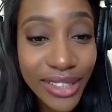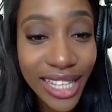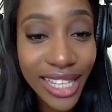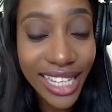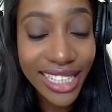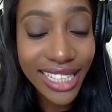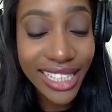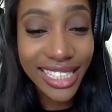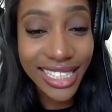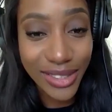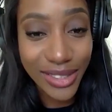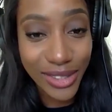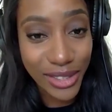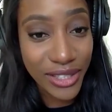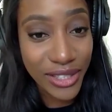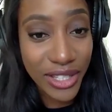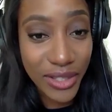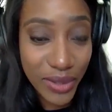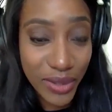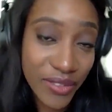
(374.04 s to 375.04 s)
like, this
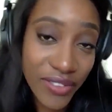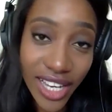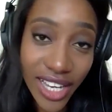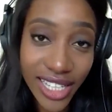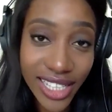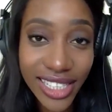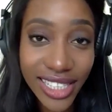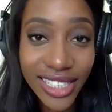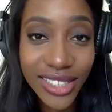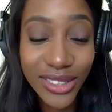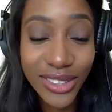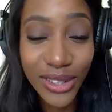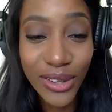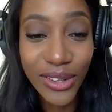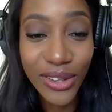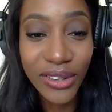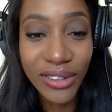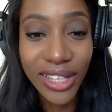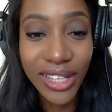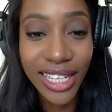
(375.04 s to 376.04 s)
is, this is fun.
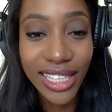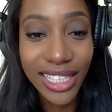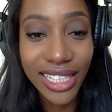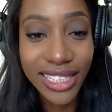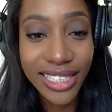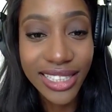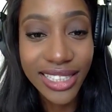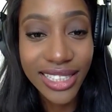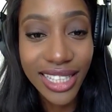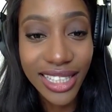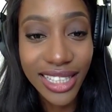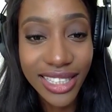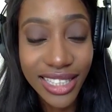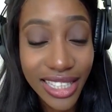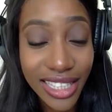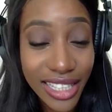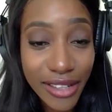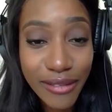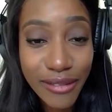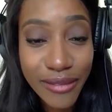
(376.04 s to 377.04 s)
So they were like, let's, let's
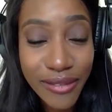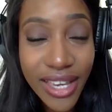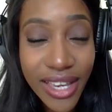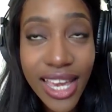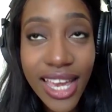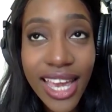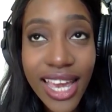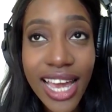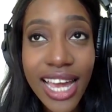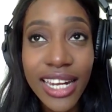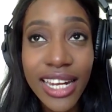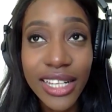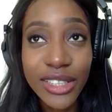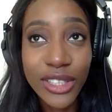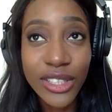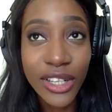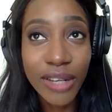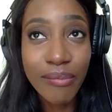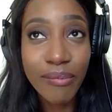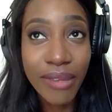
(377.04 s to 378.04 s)
leave. And they
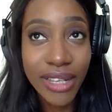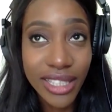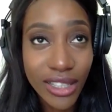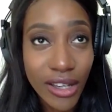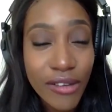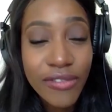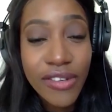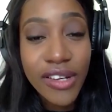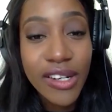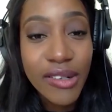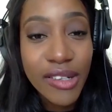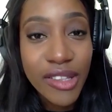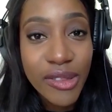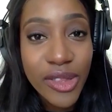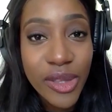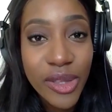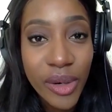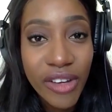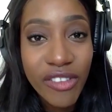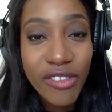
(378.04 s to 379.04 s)
took myself and
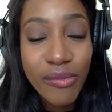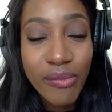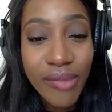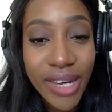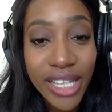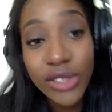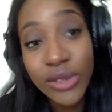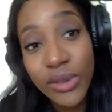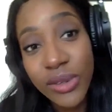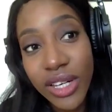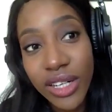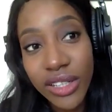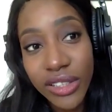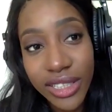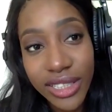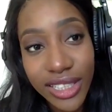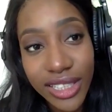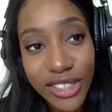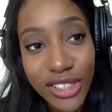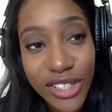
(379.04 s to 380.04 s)
three of my two
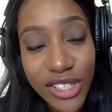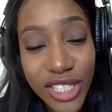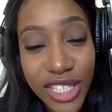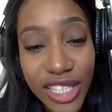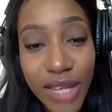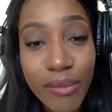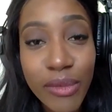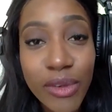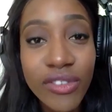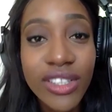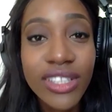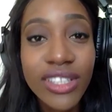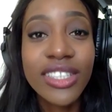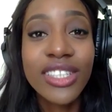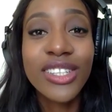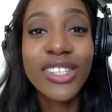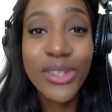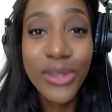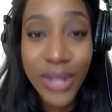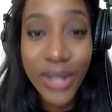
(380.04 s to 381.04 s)
younger sisters and they moved us
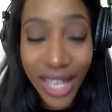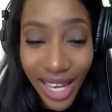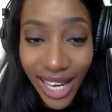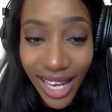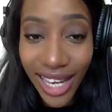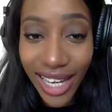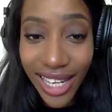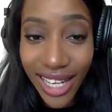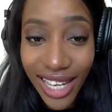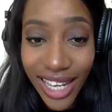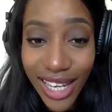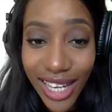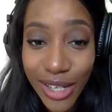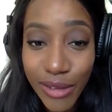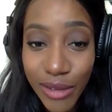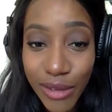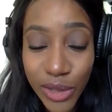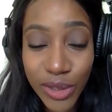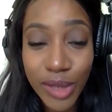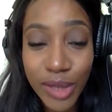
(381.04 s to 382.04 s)
to the UK,
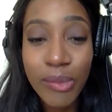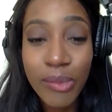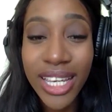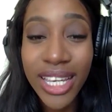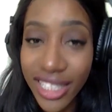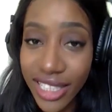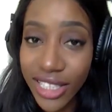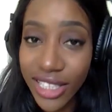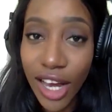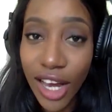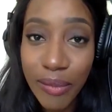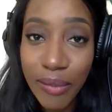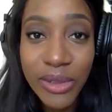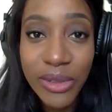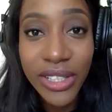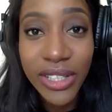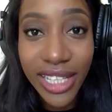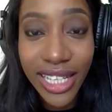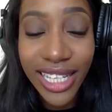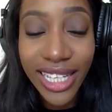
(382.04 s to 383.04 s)
which was a pit stop
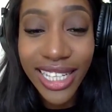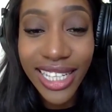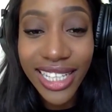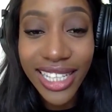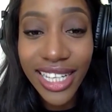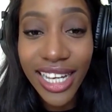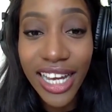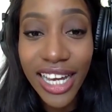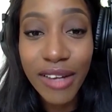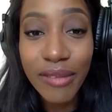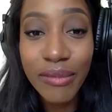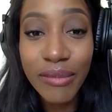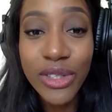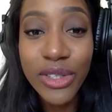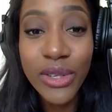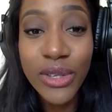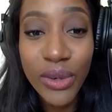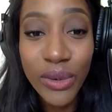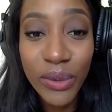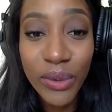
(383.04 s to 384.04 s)
really, um,
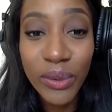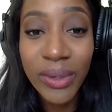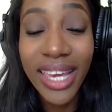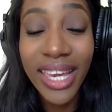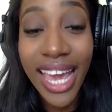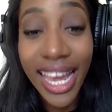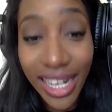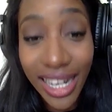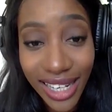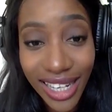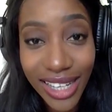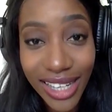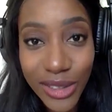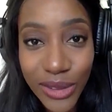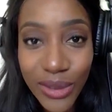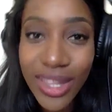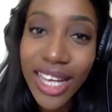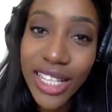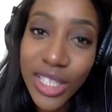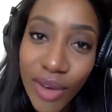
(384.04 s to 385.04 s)
to Canada.
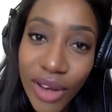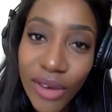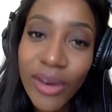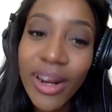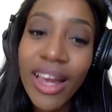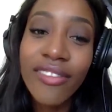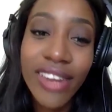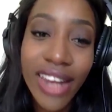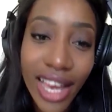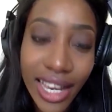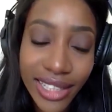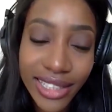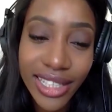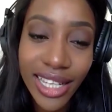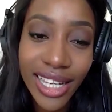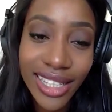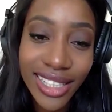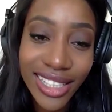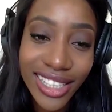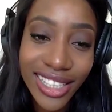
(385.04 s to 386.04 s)
So that's why I don't have an
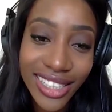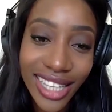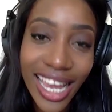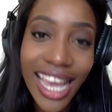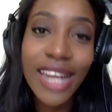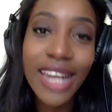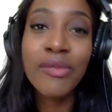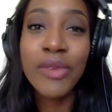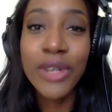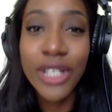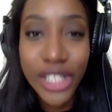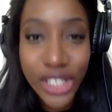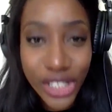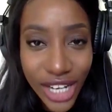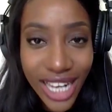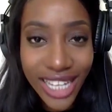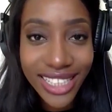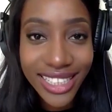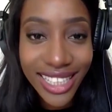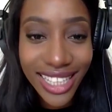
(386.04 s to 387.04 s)
accent because I had a British
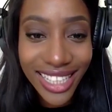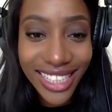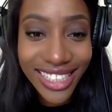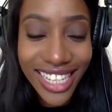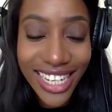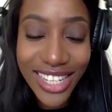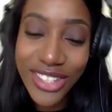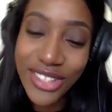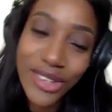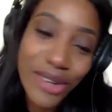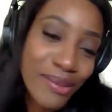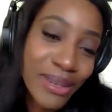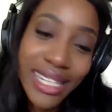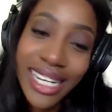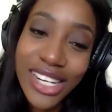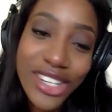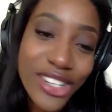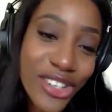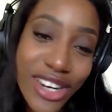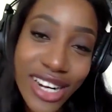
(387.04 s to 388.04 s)
accent. And so my
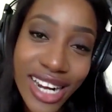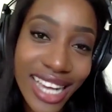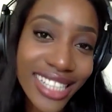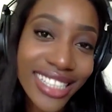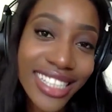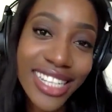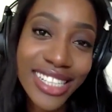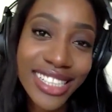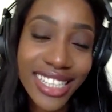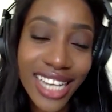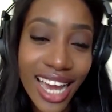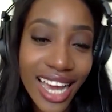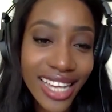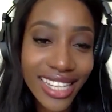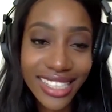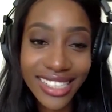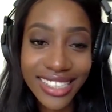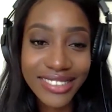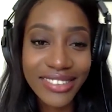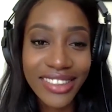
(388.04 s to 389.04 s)
Nigerian accent
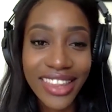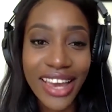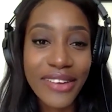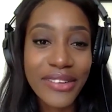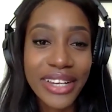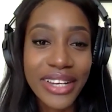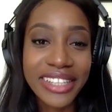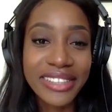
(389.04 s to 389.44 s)
died that way.